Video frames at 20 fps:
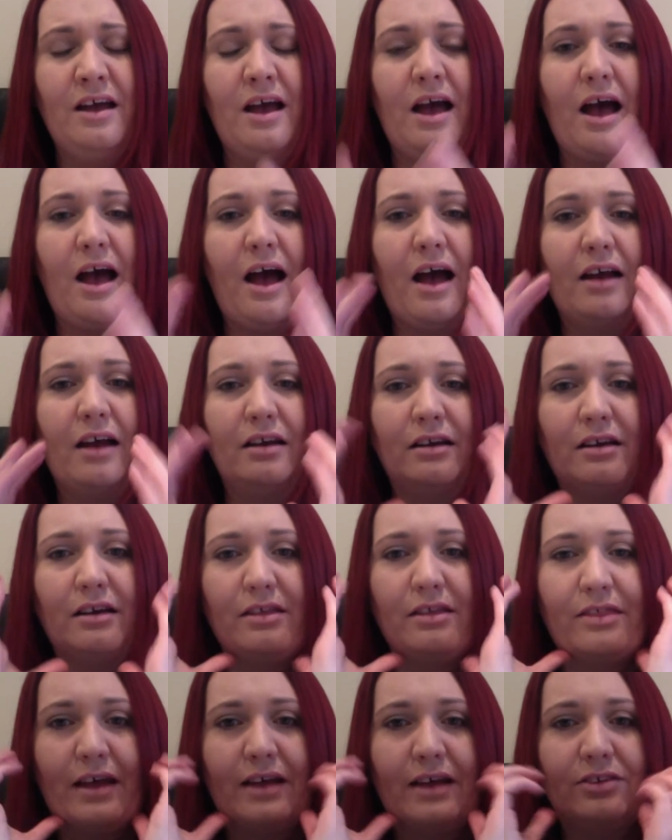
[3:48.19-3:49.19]

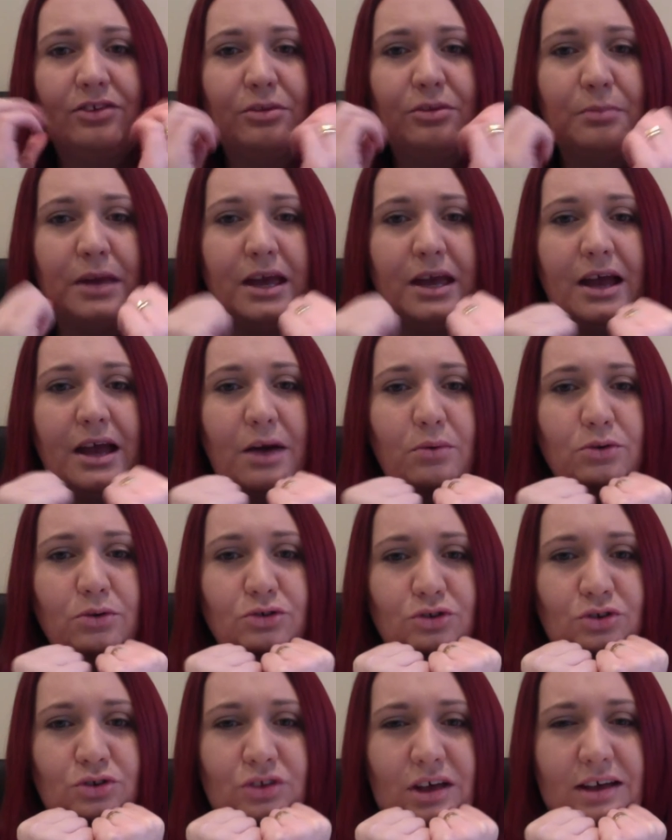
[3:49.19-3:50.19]
And that, to me, I was
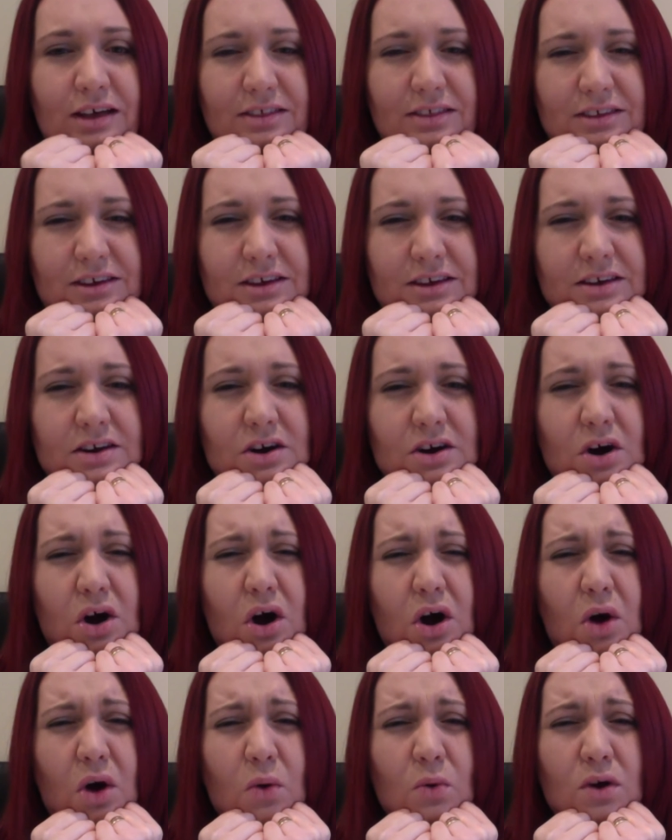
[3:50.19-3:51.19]
just like thinking,
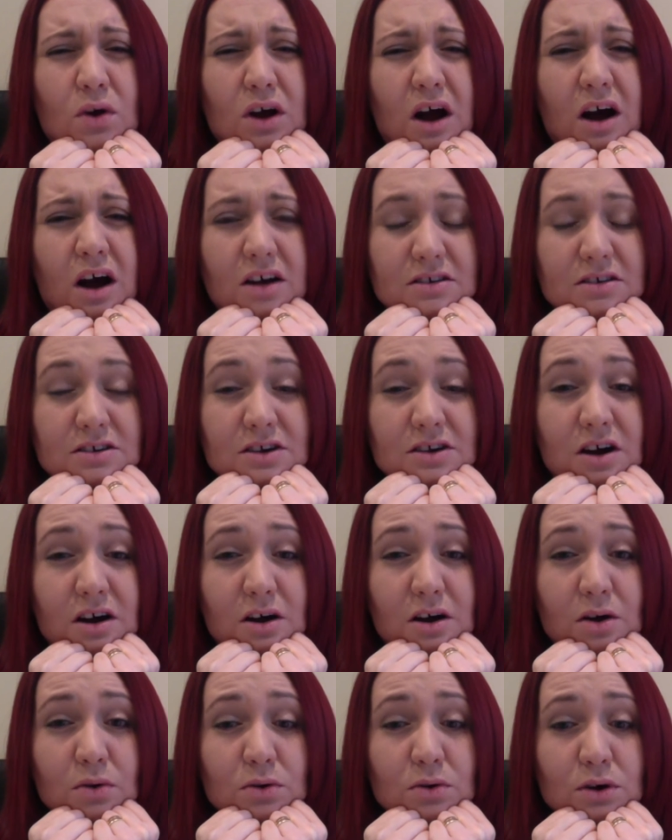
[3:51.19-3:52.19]
oh god,
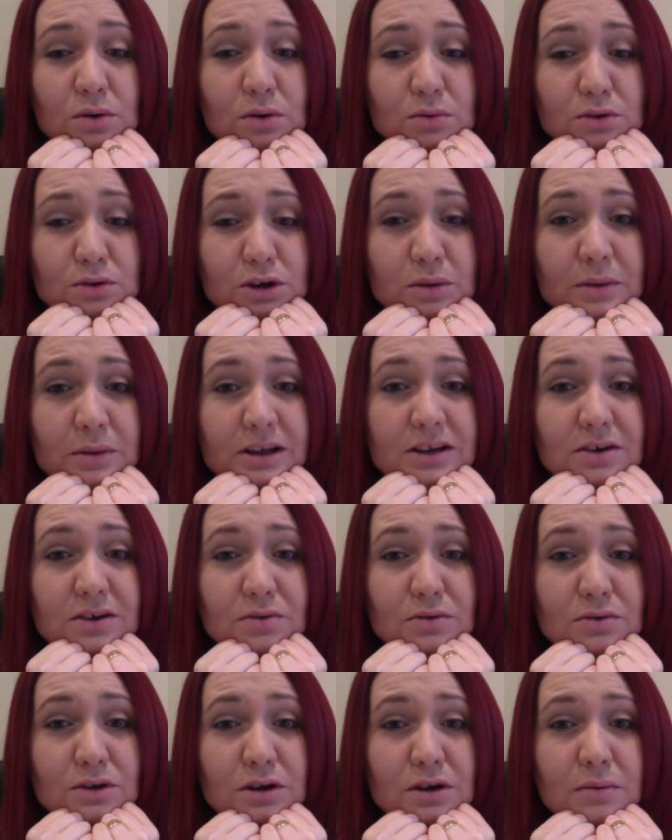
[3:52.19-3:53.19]
no, don't
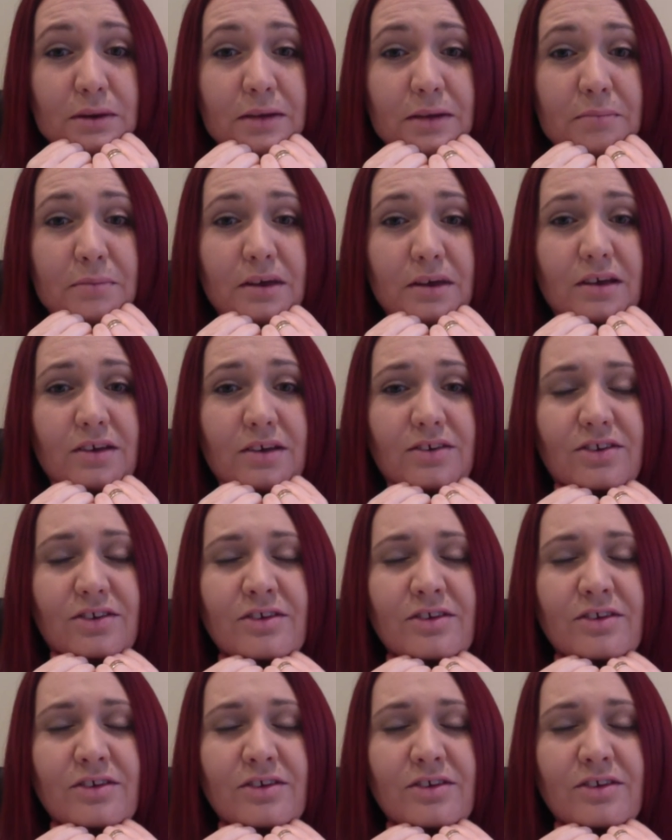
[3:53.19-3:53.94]
do it, because